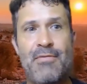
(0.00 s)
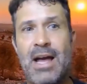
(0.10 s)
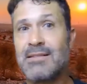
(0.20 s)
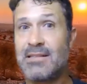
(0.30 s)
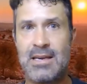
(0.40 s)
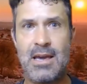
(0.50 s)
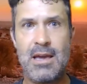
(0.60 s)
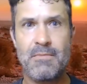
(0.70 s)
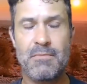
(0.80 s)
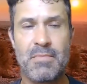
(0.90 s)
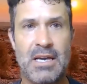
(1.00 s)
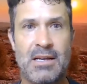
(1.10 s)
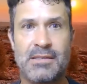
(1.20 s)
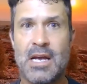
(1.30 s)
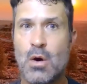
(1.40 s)
And that's key
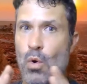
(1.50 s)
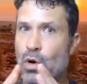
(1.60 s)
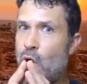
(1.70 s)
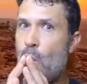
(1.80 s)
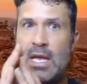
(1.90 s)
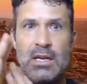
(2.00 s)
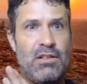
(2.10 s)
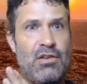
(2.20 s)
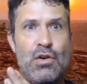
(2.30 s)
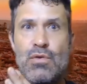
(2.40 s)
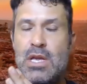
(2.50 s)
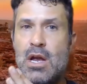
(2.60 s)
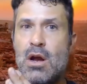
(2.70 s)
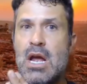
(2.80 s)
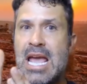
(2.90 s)
because we're going into the new
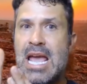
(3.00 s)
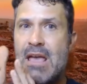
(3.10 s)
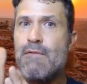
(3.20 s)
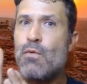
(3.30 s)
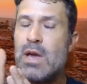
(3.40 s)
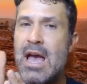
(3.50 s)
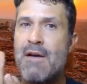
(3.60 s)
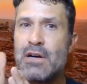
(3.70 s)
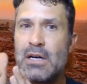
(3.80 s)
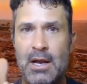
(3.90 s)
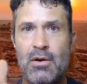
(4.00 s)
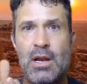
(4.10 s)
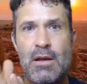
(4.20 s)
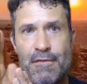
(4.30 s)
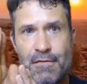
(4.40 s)
year. If we have
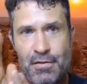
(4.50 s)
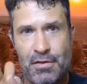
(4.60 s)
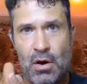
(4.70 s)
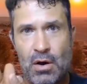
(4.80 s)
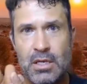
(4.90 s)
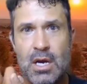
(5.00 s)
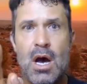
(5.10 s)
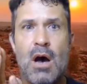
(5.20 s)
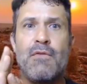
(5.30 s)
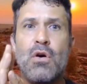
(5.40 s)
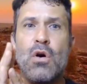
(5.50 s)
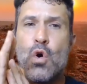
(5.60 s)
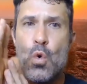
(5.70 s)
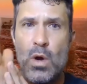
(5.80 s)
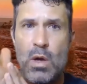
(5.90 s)
clarity of thought of
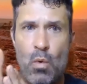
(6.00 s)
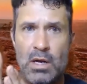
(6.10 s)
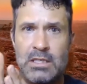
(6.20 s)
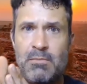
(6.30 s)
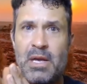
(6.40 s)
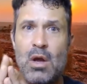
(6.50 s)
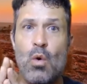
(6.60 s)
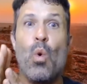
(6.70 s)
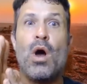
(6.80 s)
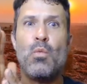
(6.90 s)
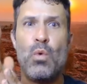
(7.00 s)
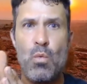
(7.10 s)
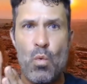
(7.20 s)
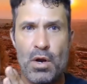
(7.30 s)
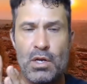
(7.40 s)
who we want to be, what
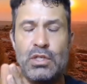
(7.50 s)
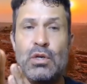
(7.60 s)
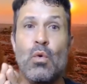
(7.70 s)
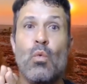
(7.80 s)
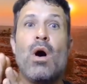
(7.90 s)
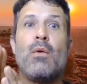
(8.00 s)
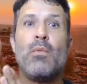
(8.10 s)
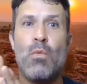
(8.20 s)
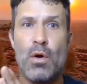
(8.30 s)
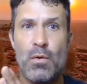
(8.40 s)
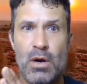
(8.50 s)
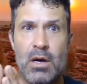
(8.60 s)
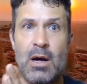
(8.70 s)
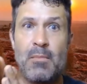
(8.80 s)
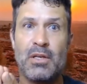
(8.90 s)
we want to do, what we want
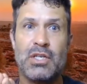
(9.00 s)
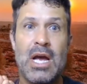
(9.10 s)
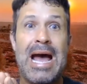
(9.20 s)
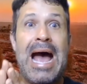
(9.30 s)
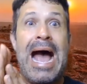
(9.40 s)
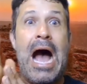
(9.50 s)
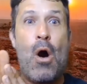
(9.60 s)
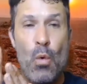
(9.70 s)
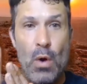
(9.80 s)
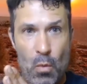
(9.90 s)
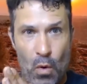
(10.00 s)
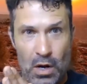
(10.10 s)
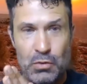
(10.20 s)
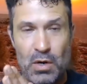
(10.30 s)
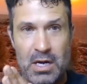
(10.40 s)
to accomplish, how we
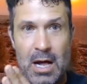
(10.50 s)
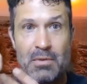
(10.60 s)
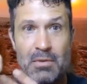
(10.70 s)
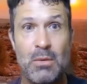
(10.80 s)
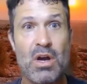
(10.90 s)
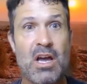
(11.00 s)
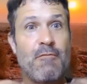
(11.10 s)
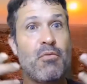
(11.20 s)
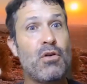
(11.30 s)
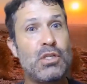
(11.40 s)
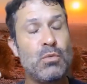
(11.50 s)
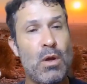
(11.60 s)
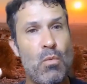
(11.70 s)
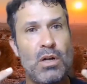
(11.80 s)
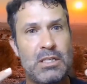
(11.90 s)
want to accomplish them, what kind of
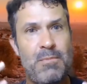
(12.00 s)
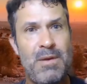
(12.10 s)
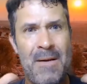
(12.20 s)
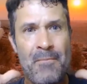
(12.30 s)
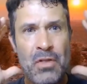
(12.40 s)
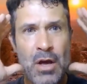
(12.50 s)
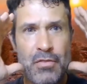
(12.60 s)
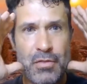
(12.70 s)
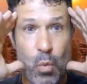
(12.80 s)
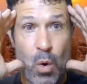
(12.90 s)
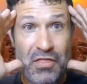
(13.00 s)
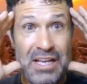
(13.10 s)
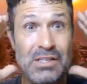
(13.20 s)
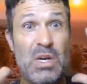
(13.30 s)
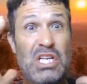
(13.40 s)
person we want to be,
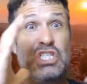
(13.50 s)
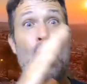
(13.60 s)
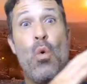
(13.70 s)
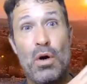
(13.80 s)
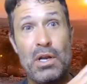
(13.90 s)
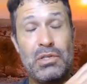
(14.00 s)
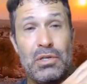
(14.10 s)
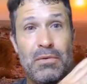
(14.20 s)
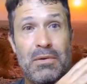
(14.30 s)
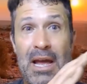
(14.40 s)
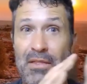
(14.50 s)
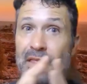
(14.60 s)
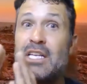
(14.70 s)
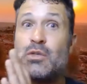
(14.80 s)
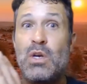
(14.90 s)
what things we don't want to do,
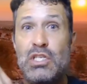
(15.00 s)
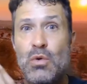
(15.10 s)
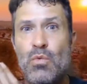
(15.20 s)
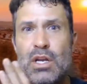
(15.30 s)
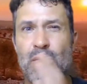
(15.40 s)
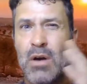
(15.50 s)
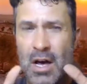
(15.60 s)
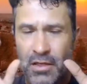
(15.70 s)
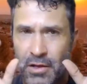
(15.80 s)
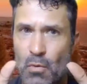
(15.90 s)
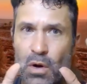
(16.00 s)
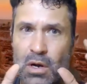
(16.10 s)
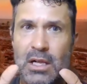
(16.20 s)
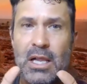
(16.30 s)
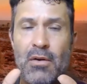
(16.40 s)
and the things we do want to do, the
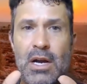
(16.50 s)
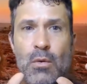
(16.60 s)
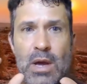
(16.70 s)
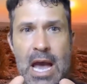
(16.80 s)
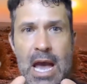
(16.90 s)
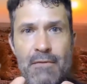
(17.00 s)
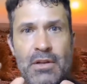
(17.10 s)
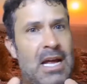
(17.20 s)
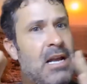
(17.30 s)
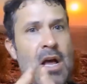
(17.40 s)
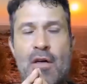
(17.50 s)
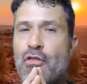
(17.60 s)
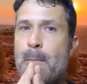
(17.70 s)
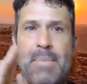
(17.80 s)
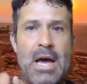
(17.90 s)
more clarity we have on that,
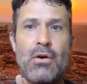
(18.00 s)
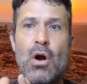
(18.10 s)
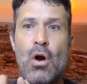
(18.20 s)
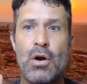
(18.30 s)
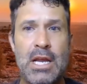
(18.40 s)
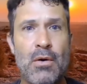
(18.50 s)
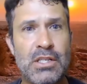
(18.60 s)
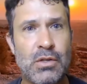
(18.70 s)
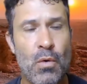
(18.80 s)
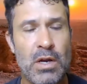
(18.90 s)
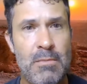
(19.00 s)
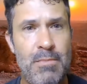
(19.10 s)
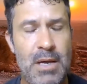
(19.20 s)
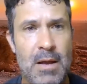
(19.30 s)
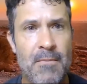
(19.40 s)
the better our year is
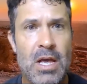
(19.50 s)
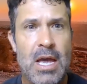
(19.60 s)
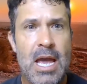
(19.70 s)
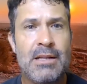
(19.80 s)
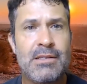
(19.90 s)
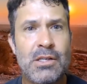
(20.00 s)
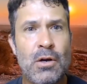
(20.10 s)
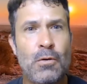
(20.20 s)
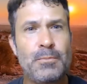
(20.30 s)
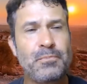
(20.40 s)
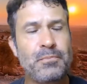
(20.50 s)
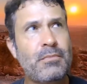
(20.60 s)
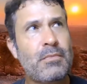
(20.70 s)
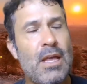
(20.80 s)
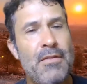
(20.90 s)
going to be. And so
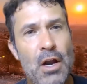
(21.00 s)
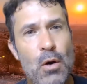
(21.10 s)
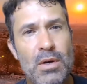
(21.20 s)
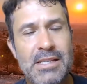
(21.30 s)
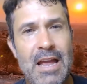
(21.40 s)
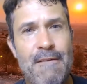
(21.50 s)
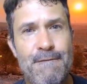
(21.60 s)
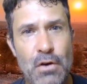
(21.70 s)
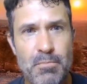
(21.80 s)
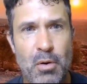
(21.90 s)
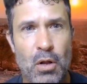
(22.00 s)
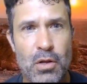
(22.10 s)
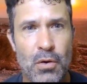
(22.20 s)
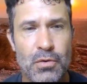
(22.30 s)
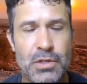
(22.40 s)
there was a
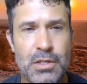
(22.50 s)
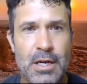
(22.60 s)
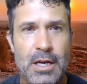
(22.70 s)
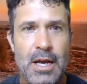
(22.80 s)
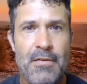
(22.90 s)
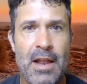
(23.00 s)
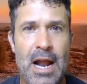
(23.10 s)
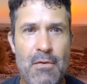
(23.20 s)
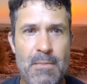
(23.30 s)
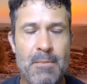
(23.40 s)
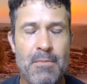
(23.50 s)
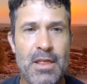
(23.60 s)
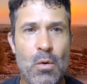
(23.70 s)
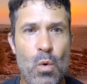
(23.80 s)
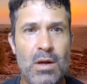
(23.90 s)
football coach that I
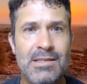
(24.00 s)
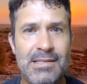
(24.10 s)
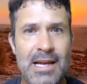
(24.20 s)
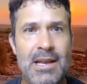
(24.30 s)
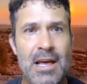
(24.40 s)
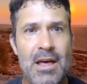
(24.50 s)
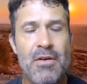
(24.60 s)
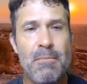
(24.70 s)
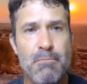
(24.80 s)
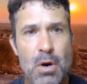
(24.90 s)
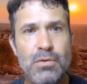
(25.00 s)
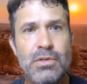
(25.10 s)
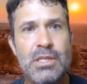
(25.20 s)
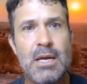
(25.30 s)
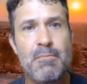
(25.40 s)
remember that once said, the
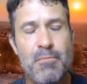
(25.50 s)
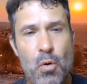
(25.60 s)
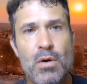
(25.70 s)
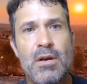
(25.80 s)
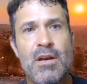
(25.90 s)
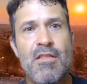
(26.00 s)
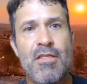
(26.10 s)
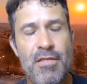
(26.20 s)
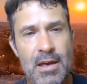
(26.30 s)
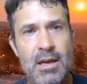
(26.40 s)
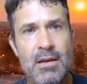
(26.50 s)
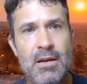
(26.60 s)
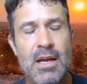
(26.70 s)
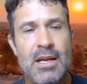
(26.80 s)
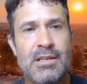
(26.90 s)
most important
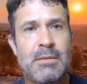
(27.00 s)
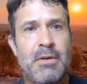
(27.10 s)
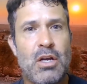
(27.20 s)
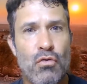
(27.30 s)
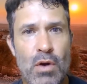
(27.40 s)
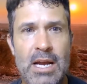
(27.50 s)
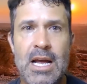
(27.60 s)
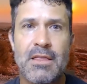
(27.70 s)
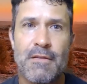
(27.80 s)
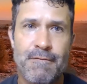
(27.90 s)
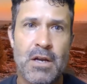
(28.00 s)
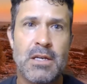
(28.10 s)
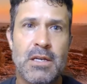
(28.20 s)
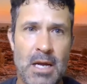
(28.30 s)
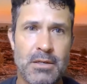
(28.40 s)
thing is to be great at the
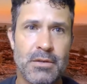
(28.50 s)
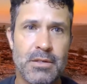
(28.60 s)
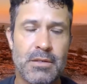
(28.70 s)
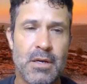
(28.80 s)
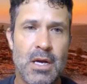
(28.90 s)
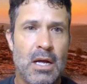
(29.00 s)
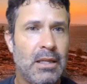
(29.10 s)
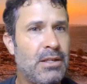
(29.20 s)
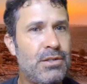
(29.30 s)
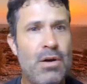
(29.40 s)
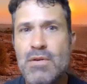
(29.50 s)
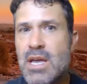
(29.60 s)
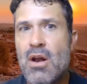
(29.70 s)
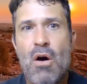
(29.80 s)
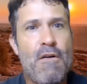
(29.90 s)
fundamentals. Like,
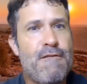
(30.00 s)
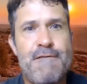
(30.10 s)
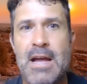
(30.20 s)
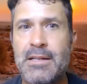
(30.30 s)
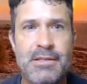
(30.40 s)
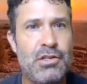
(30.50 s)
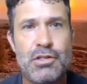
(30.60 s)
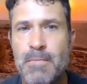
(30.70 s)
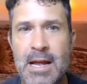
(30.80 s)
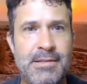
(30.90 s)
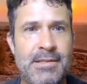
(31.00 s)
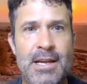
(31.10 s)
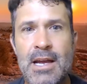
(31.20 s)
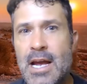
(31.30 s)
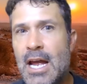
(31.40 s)
don't get all fancy
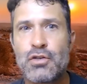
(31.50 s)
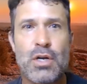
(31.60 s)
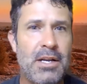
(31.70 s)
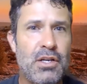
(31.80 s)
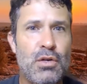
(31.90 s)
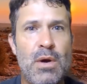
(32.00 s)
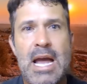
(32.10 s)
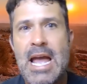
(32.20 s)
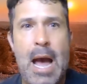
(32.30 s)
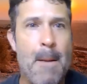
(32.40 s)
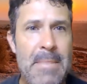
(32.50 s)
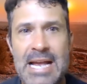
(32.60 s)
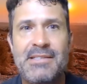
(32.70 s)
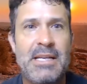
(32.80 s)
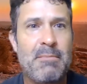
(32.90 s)
schmancy and trying to do
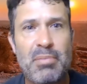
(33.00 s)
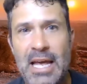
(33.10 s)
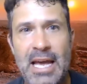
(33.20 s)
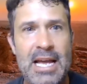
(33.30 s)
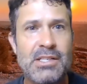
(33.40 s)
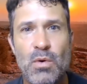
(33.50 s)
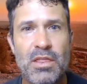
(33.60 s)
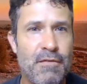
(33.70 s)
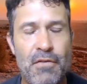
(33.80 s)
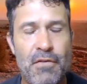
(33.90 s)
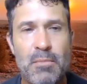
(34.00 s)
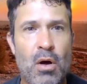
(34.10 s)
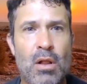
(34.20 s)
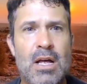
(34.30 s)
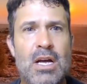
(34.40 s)
amazing plays with the
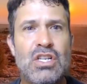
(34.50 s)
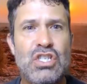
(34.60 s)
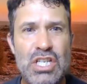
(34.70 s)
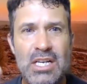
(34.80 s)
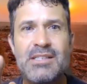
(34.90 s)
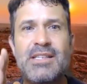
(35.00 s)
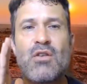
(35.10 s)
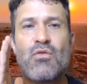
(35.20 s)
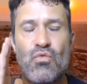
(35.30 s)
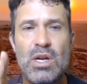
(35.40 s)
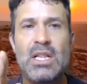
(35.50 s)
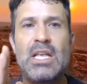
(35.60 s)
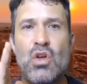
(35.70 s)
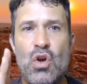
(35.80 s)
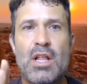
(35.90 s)
football. Just get
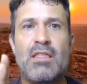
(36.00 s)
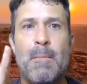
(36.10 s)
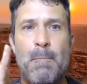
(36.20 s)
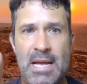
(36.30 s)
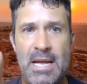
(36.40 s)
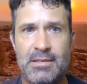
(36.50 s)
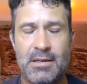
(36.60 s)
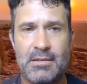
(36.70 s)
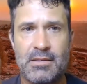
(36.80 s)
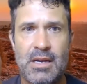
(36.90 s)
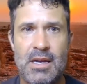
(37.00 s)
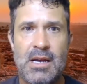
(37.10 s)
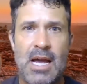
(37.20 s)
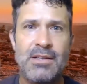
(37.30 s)
really good at the basics.